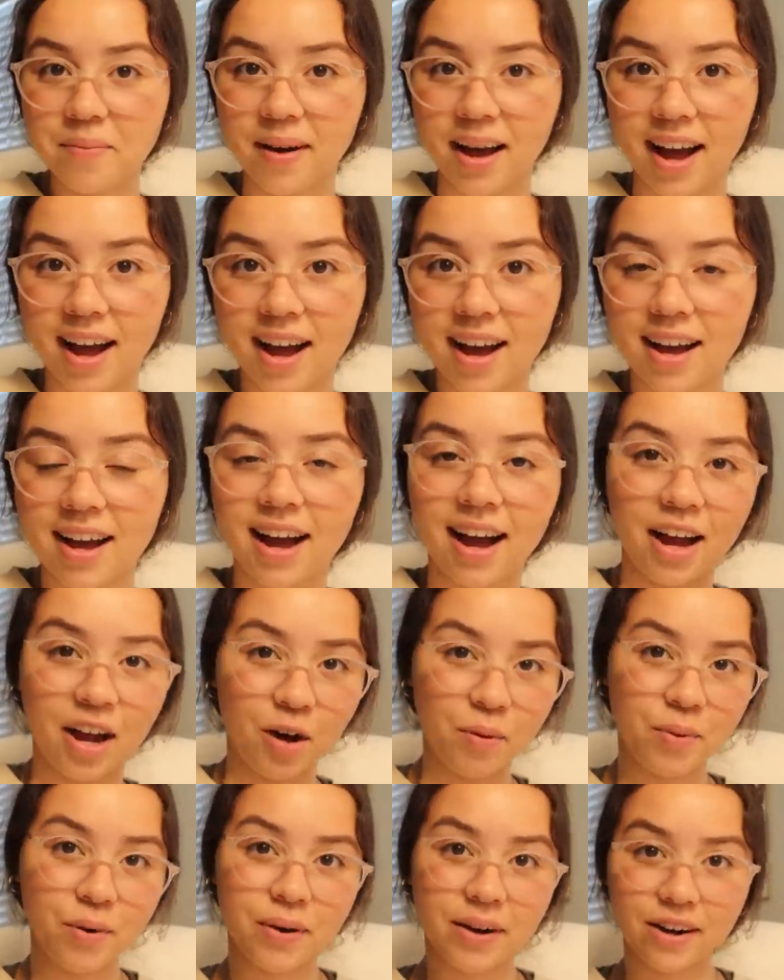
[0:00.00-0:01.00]
back. I
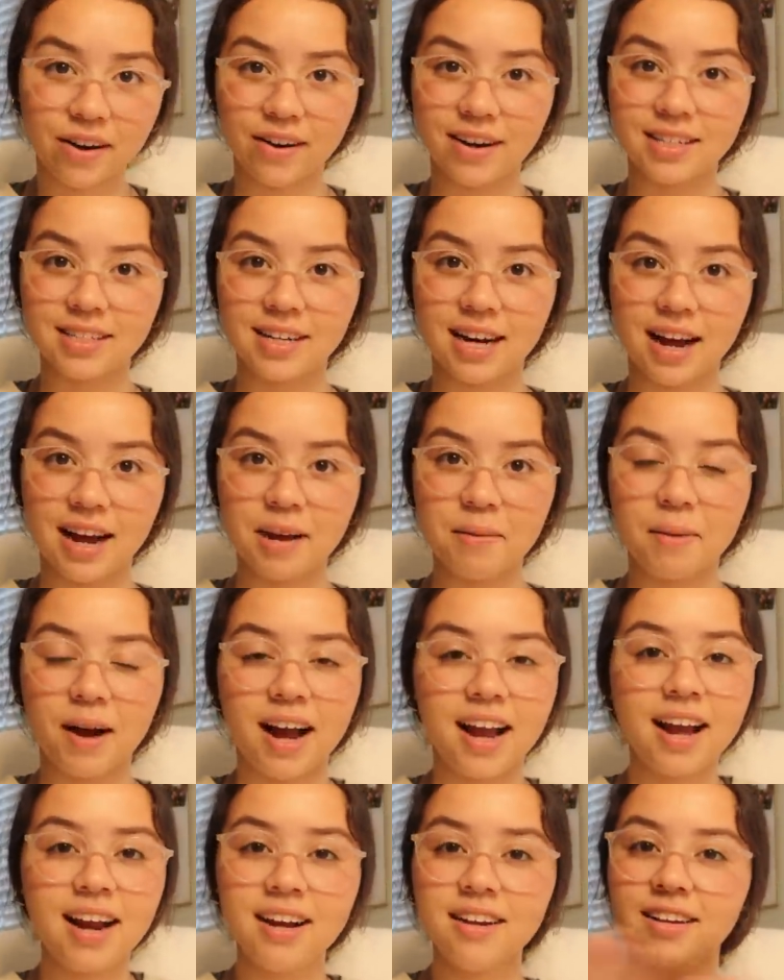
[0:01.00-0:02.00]
hope you had a great time.
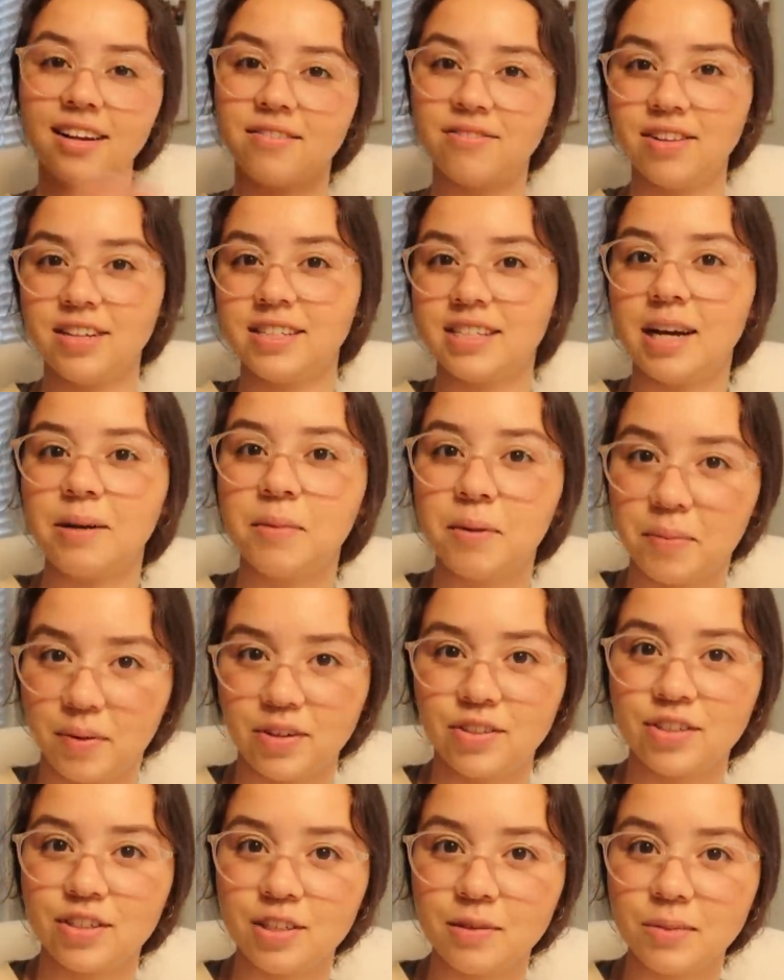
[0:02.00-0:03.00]
I had a lovely time at
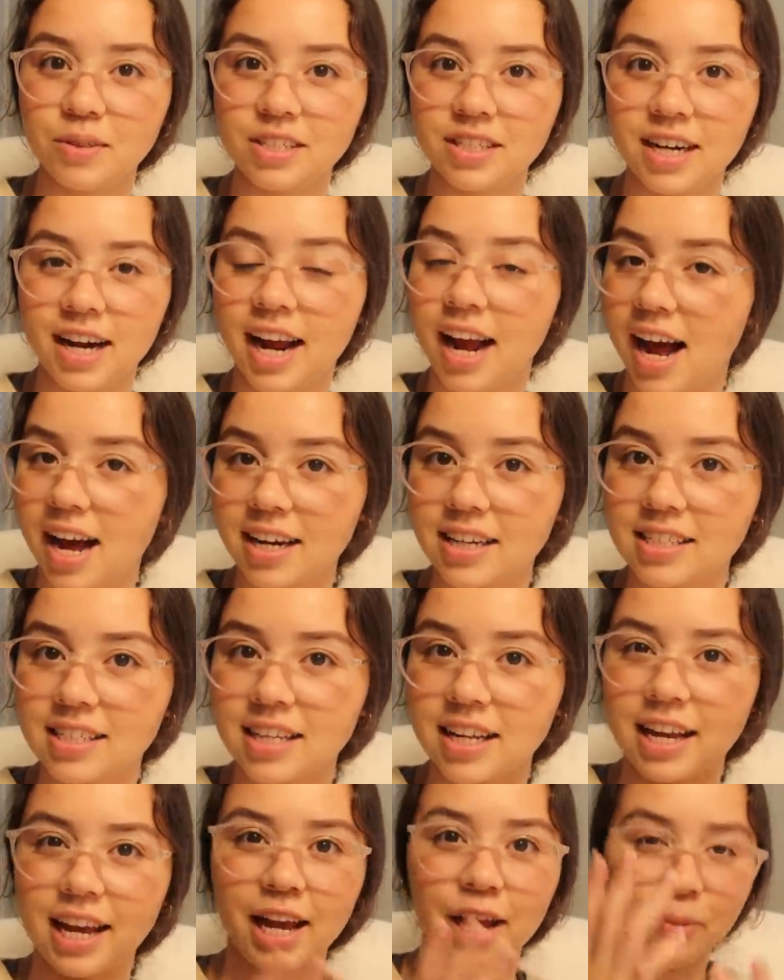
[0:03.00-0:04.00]
Barnes & Noble today,
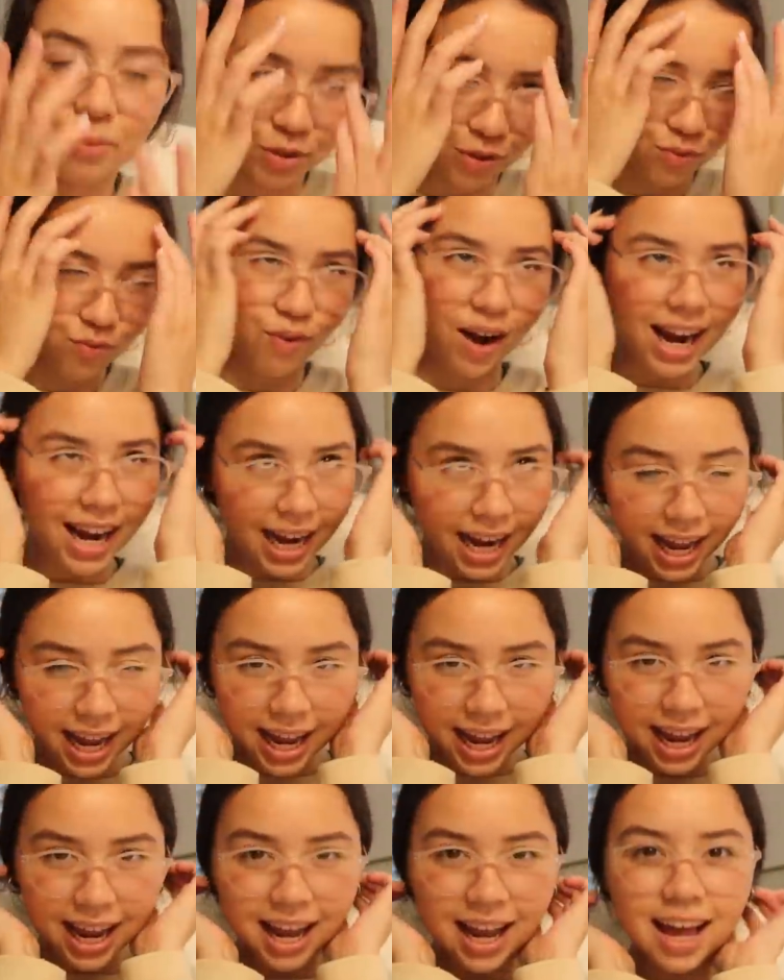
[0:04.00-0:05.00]
honestly. It was
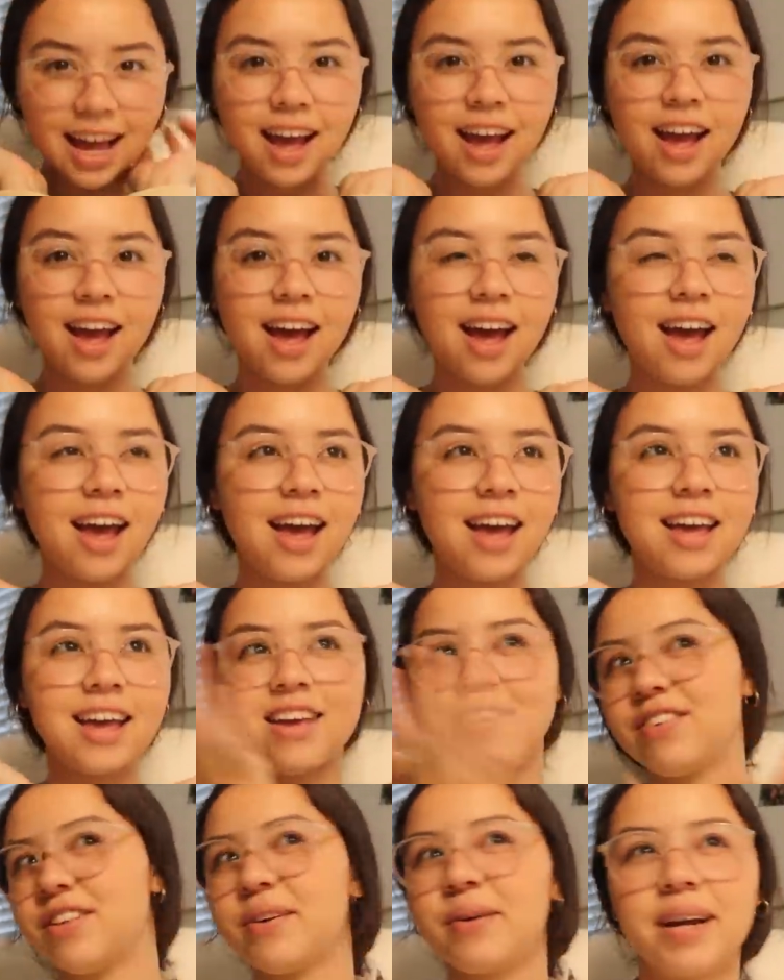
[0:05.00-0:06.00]
raining,
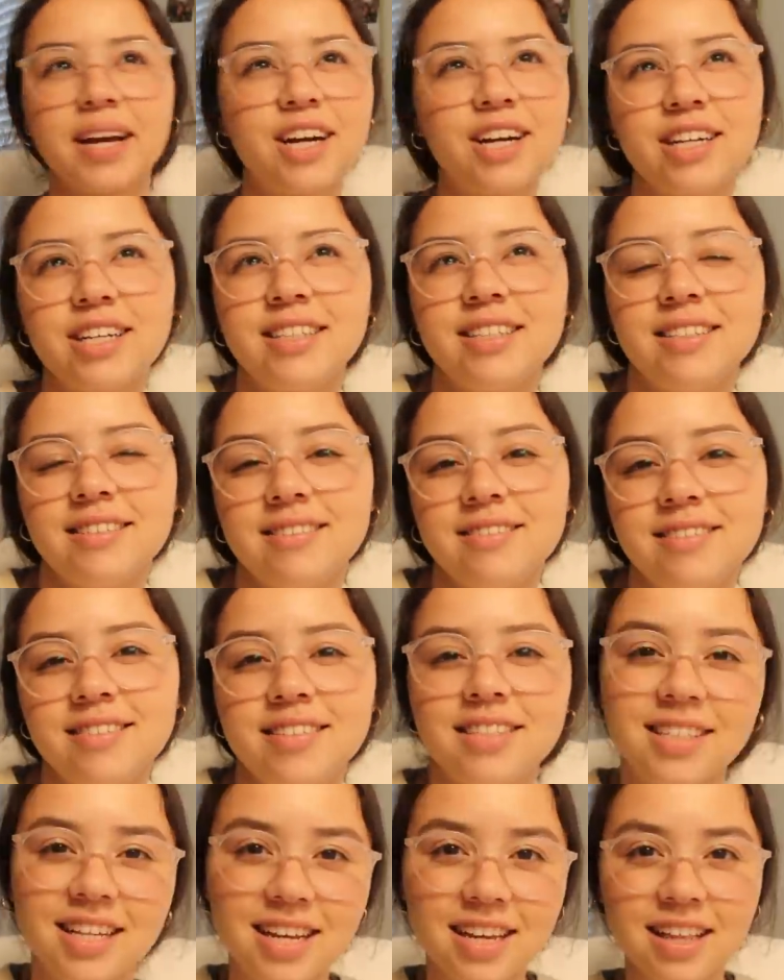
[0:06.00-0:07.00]
even though I couldn't
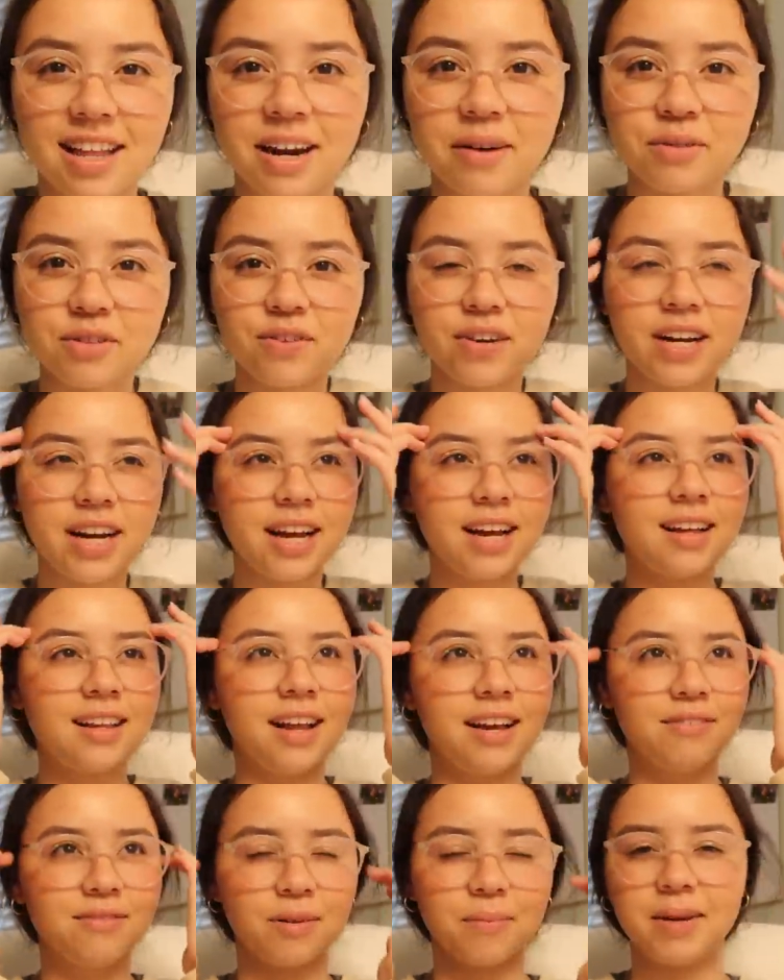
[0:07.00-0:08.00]
see that it was raining,
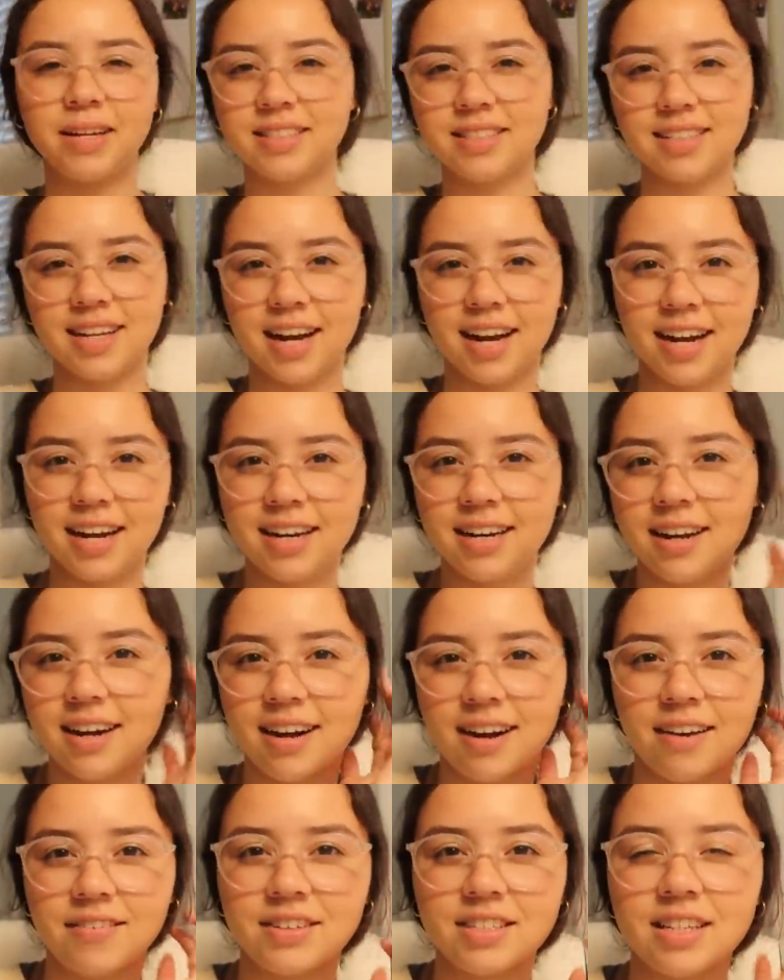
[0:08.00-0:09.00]
like from inside,
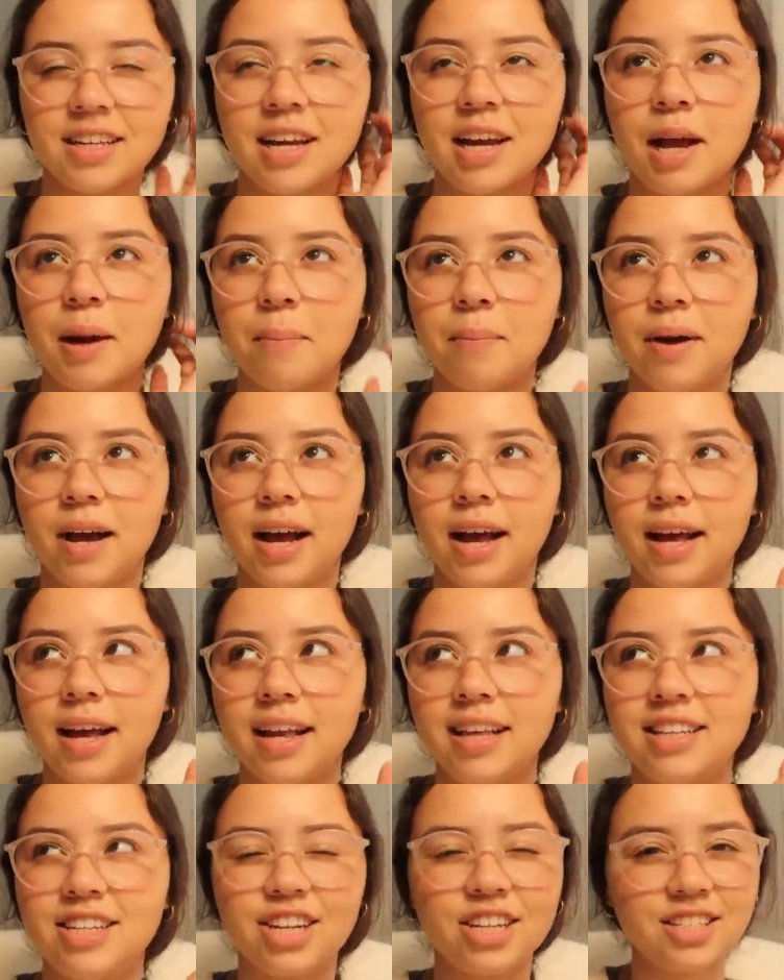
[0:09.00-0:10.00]
obviously, but
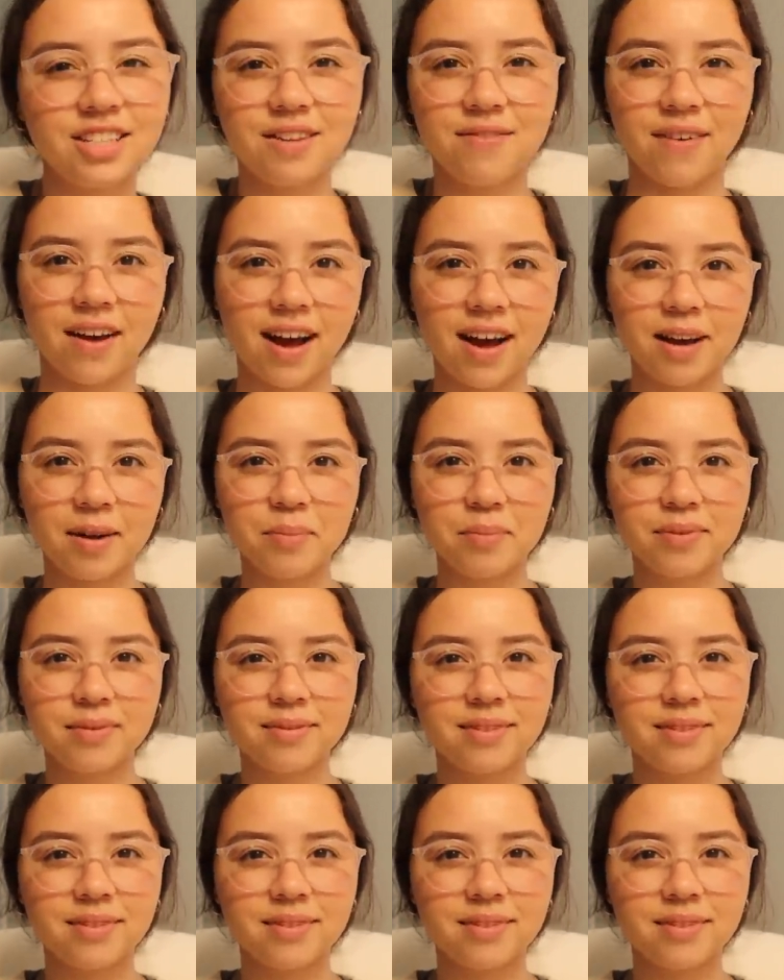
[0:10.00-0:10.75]
just the vibe.